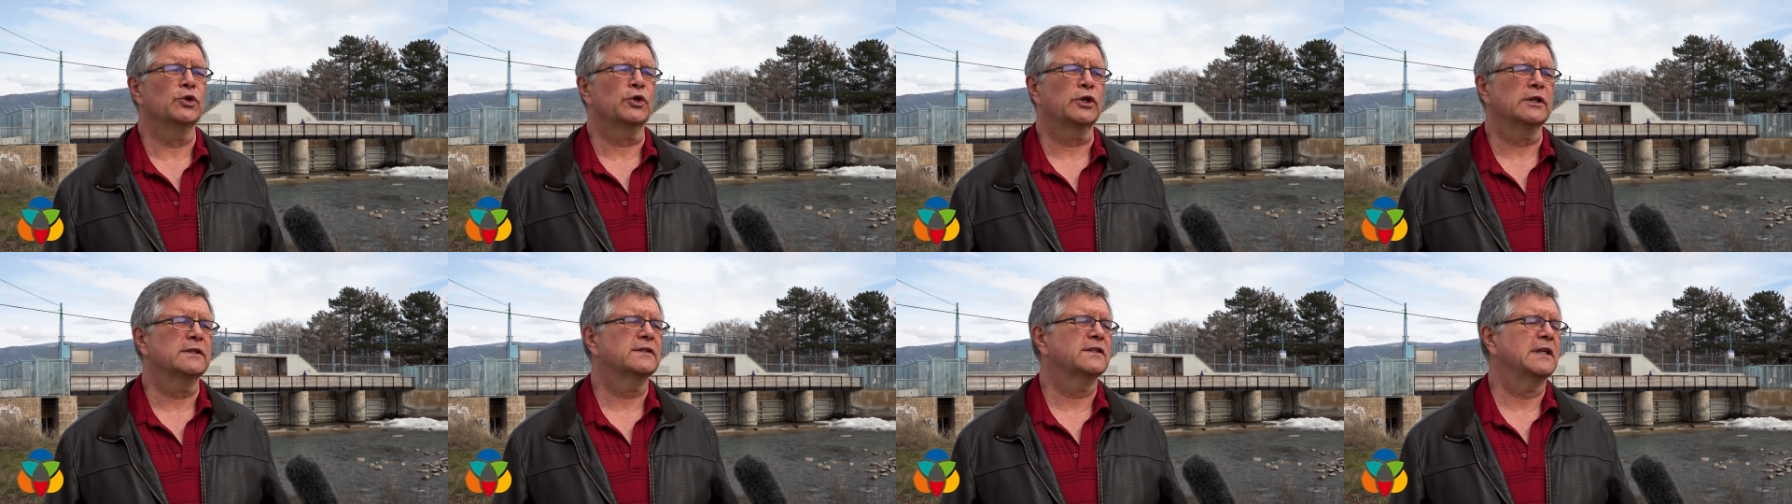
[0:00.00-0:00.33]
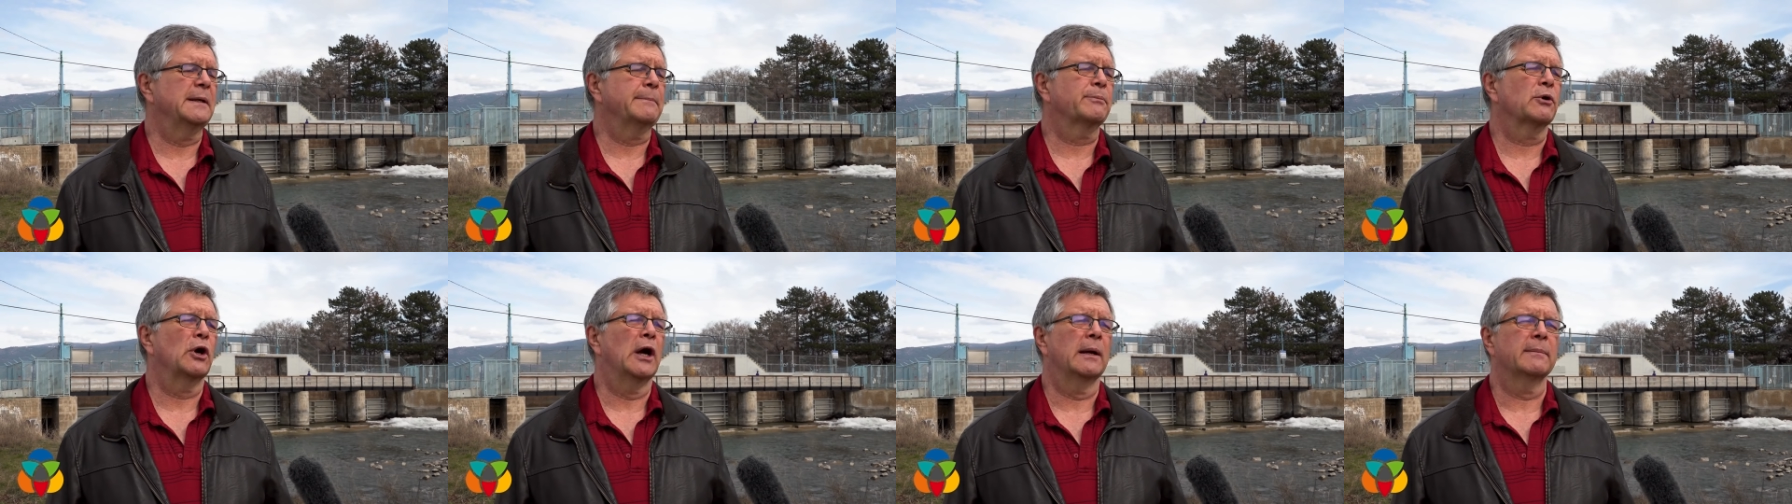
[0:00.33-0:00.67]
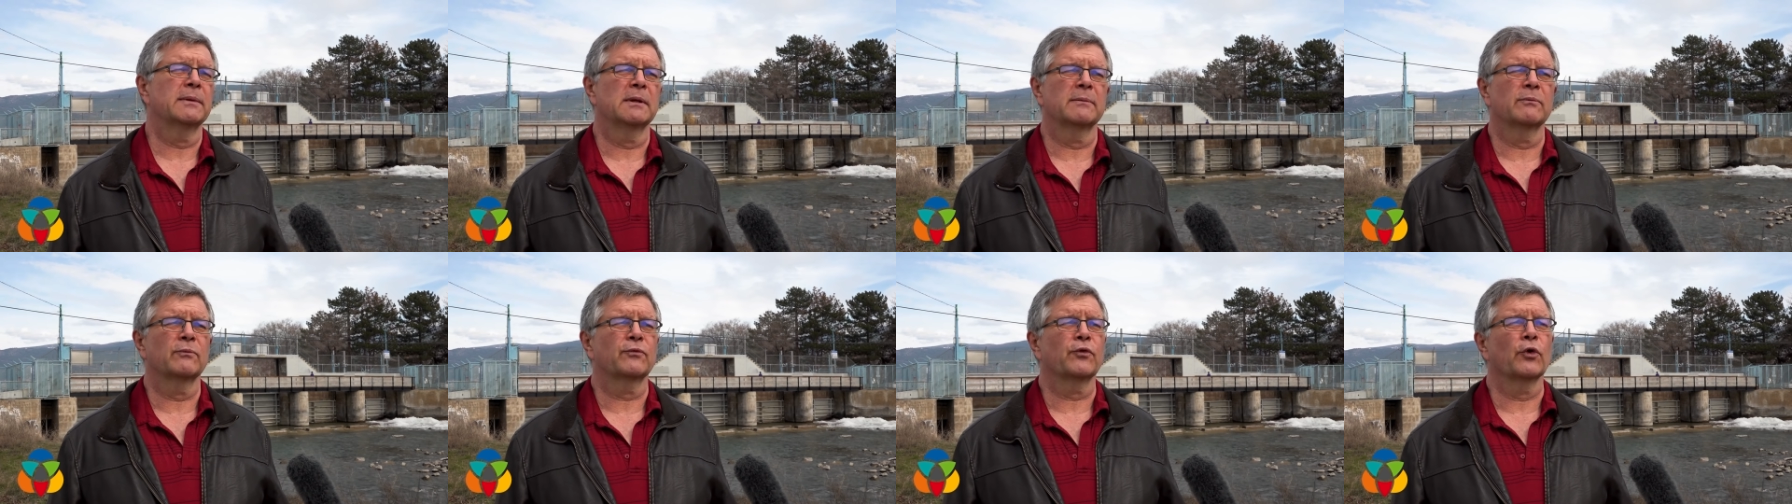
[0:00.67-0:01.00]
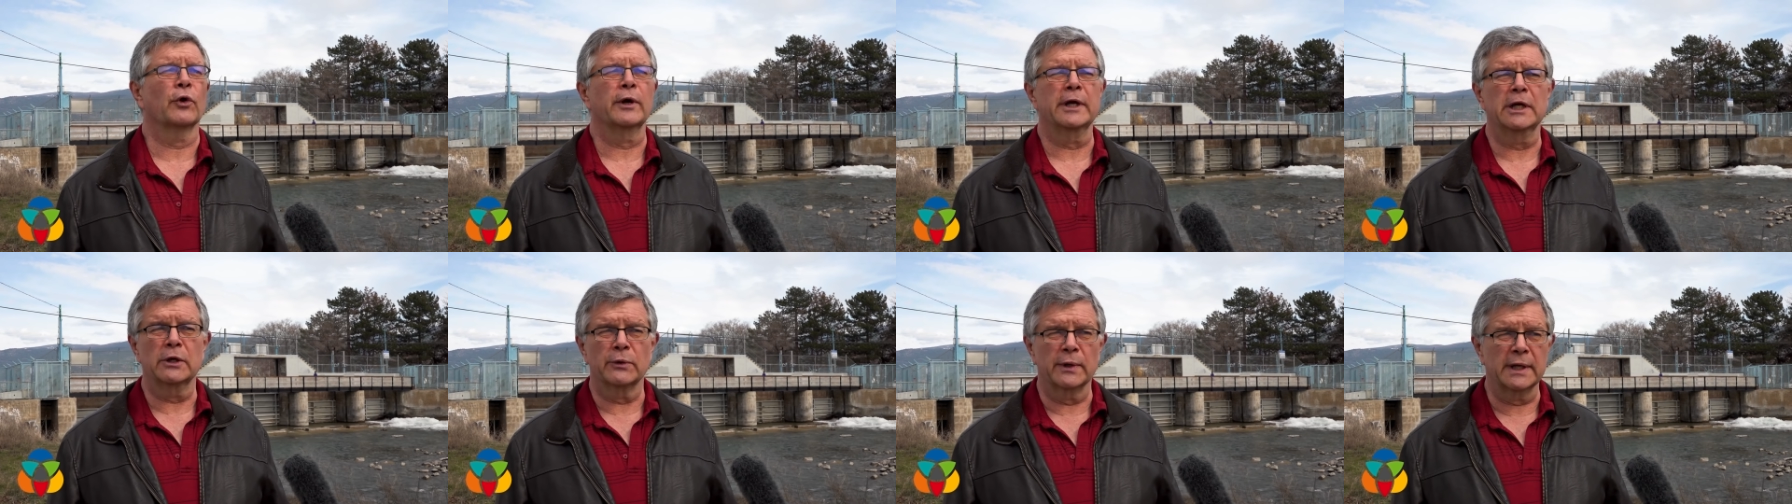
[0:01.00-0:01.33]
could see problem
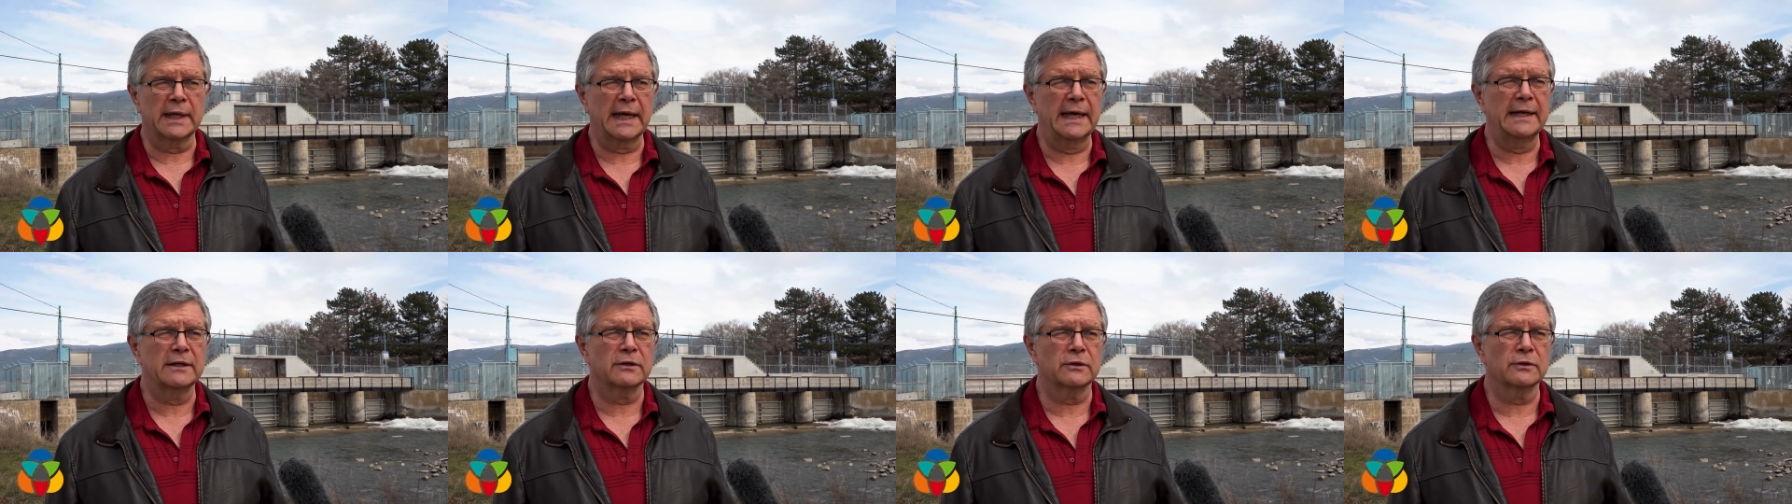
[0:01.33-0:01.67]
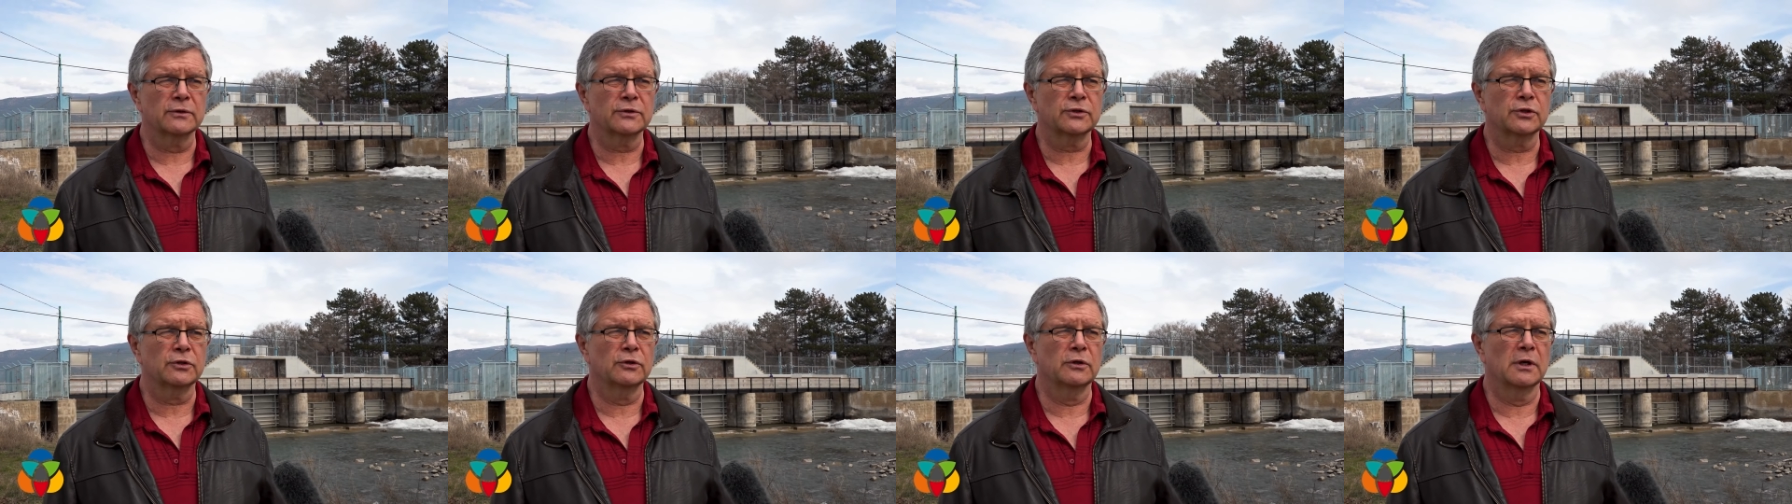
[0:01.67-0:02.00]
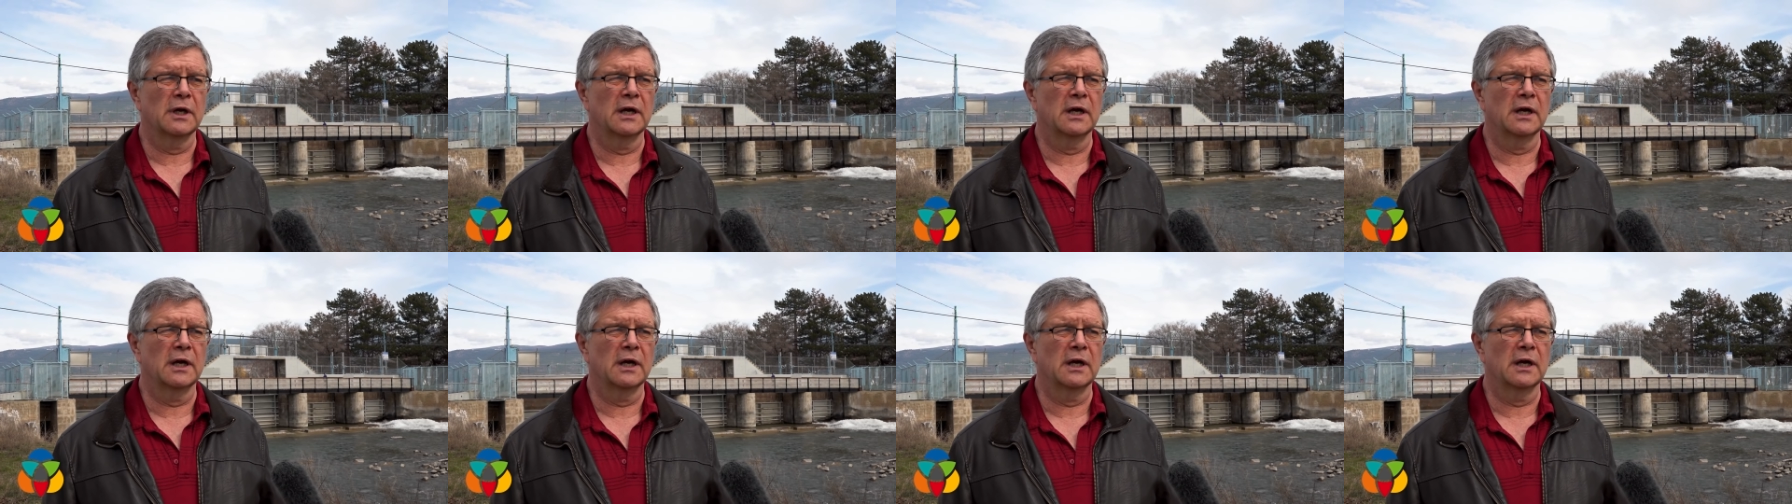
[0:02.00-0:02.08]
for irrigators,